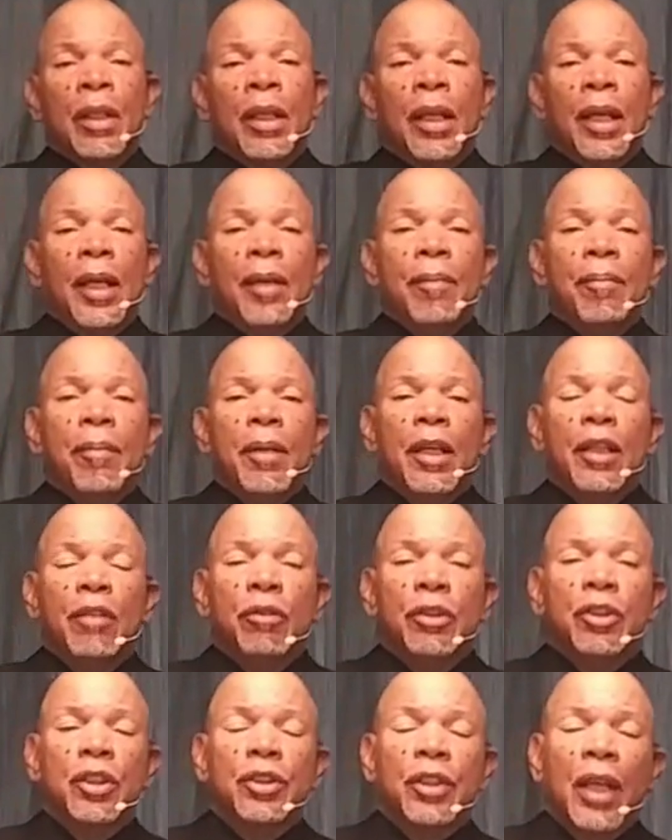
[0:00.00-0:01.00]
Amen.
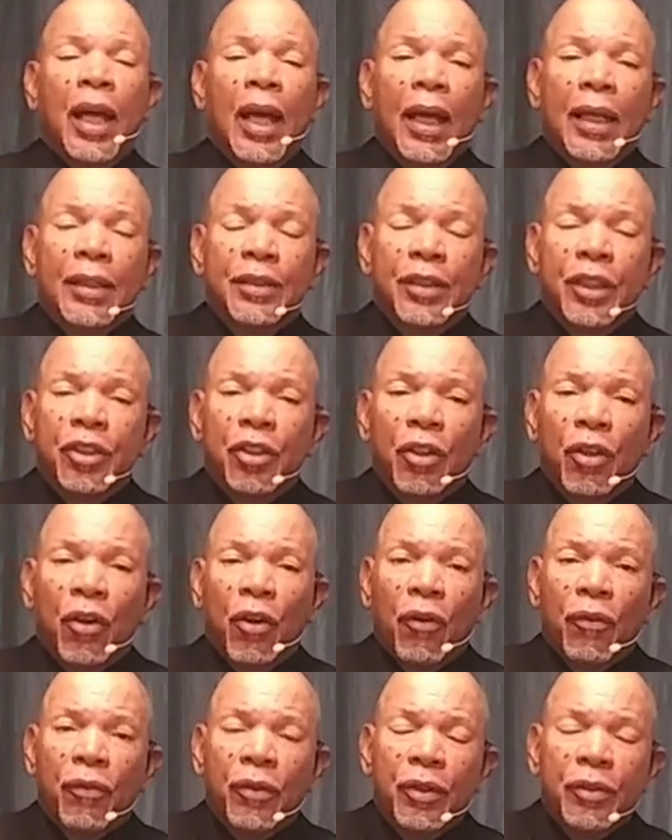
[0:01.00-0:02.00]
With your tithes and your
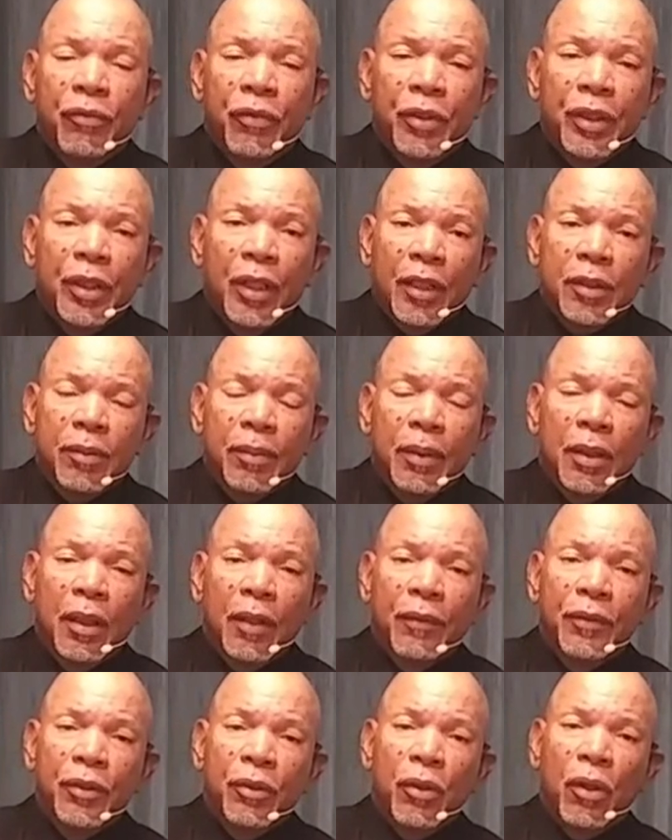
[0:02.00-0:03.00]
offering. Free gospel.
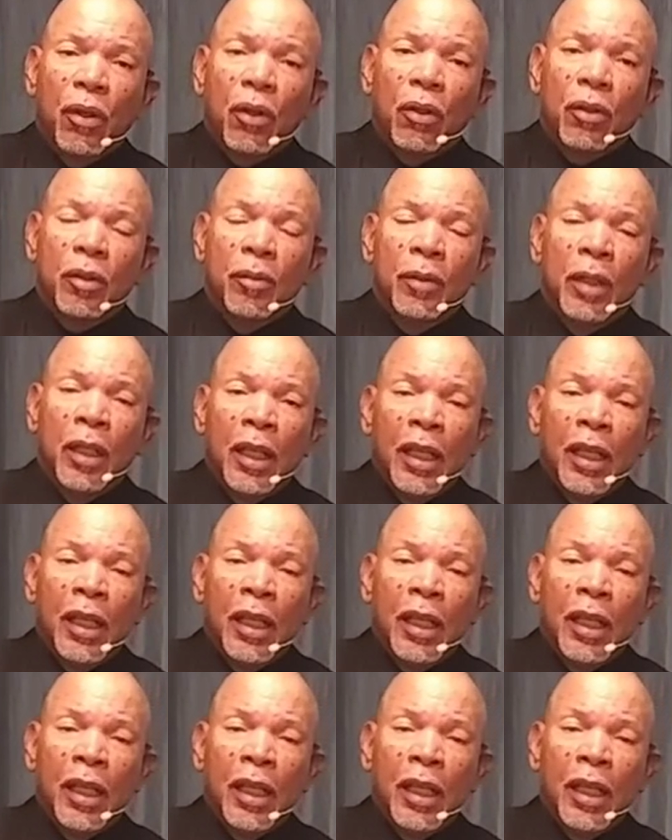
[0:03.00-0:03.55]
Love you all.